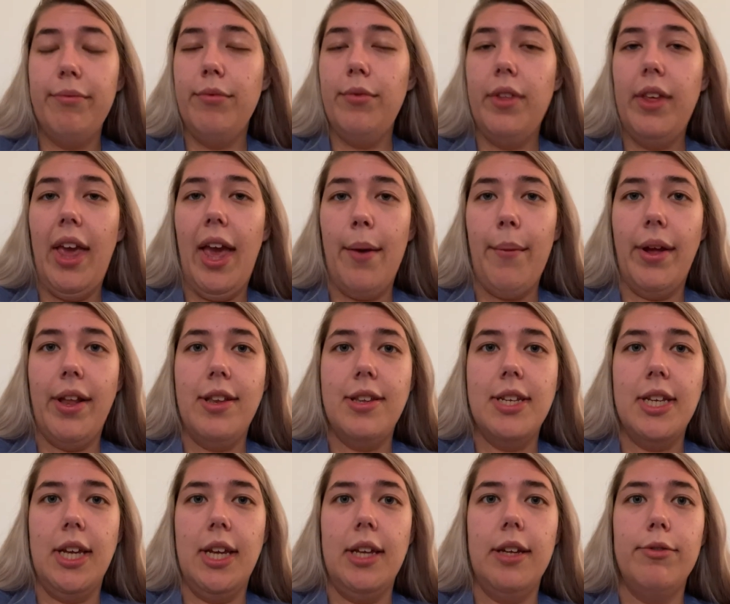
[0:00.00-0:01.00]
Can't wait
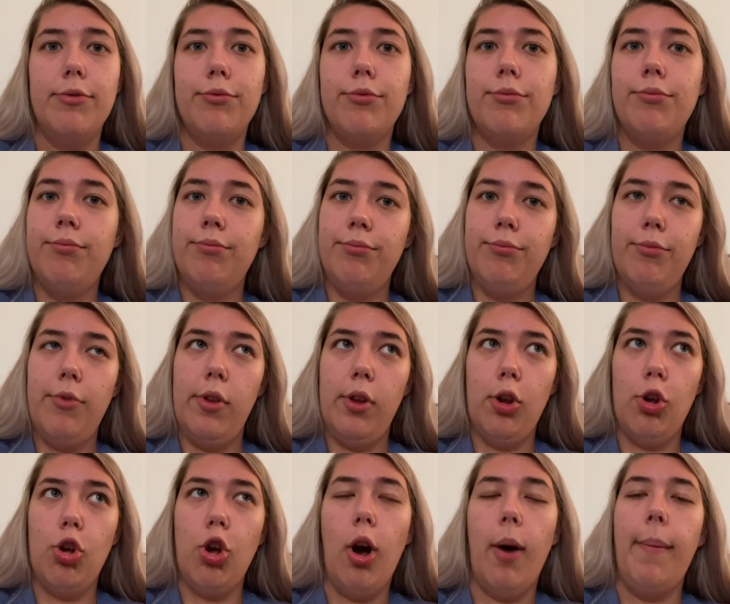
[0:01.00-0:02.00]
to
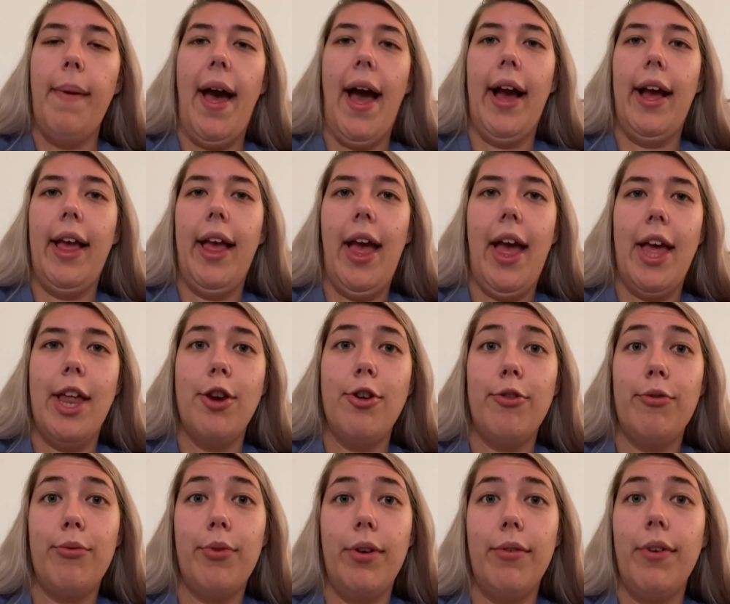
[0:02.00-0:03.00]
go back and
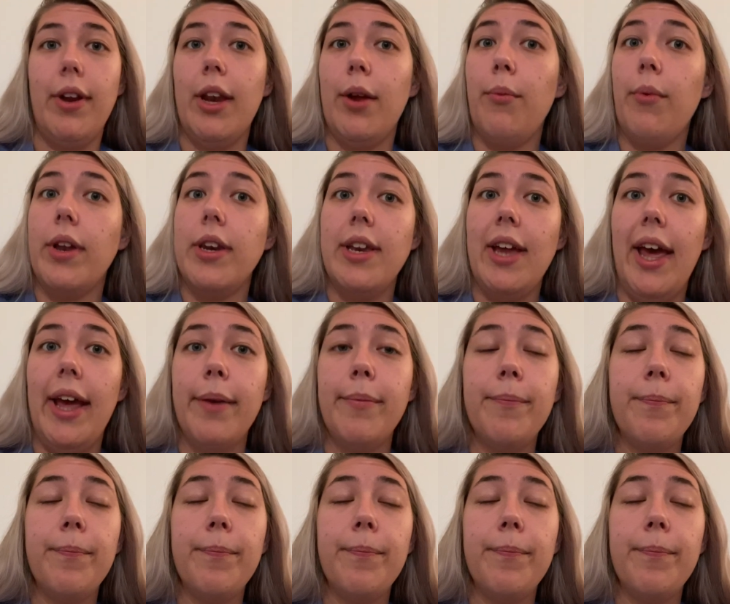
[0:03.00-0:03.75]
reread it one day.